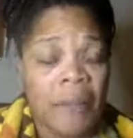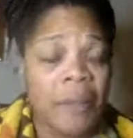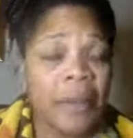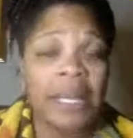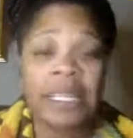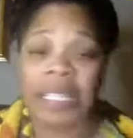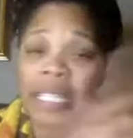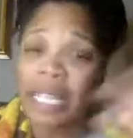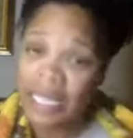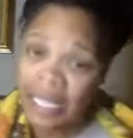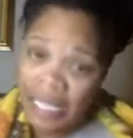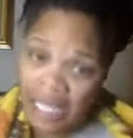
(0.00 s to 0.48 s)

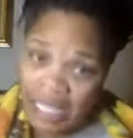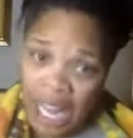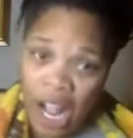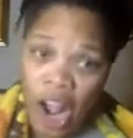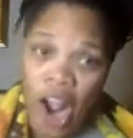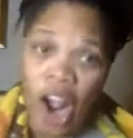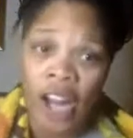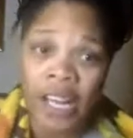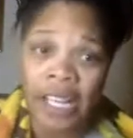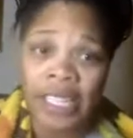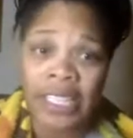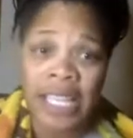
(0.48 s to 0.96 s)
Because I need to
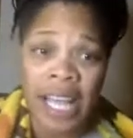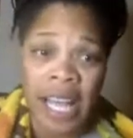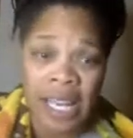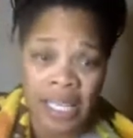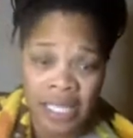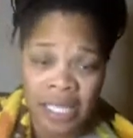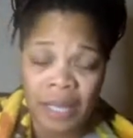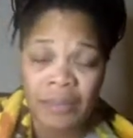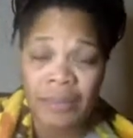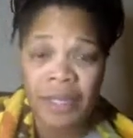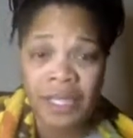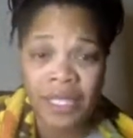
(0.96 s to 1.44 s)

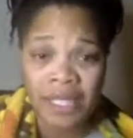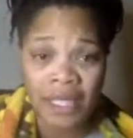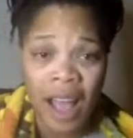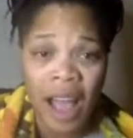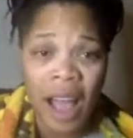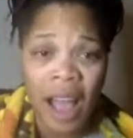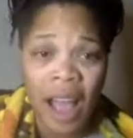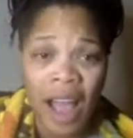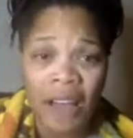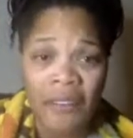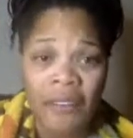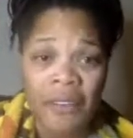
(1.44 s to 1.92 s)
architect some
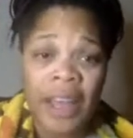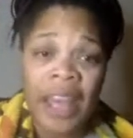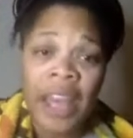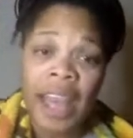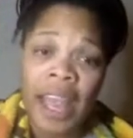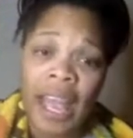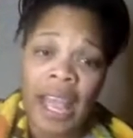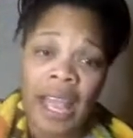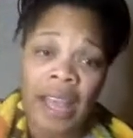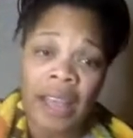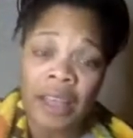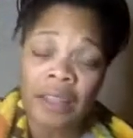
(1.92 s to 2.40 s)
stuff,
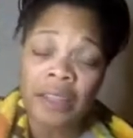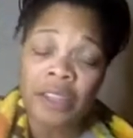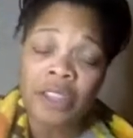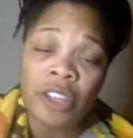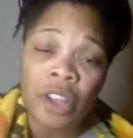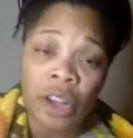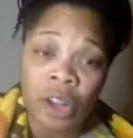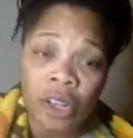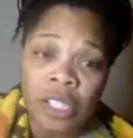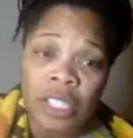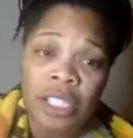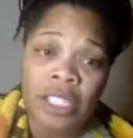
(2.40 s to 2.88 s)
and
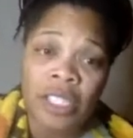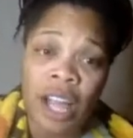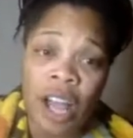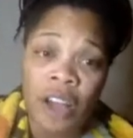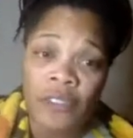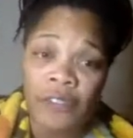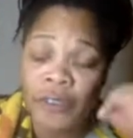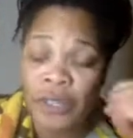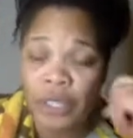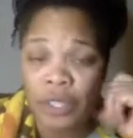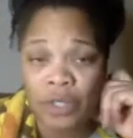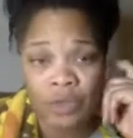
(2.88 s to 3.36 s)
your
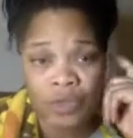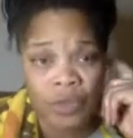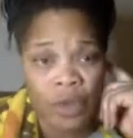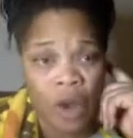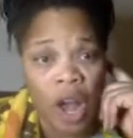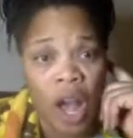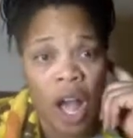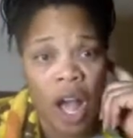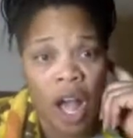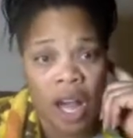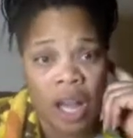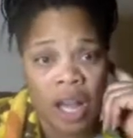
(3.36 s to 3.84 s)
stuff is
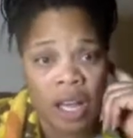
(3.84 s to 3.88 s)
wrong.